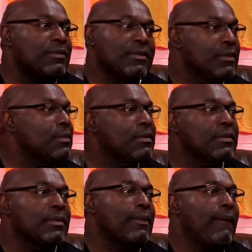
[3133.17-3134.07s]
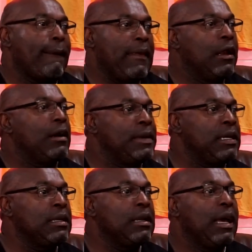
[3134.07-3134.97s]
you know what I
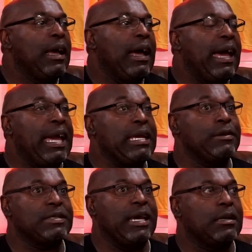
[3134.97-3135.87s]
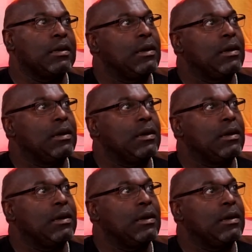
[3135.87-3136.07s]
mean? And he was like,